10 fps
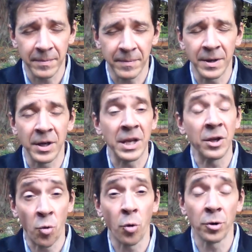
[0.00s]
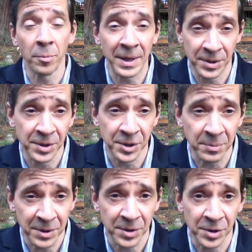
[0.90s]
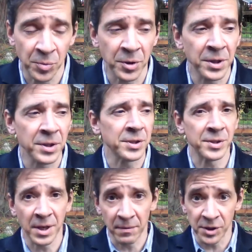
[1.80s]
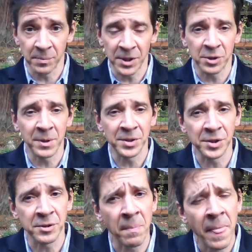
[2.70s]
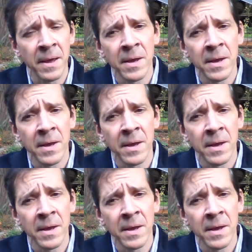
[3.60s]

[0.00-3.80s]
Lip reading: in a quarter-based system, as this one is, instead of a semester-based system.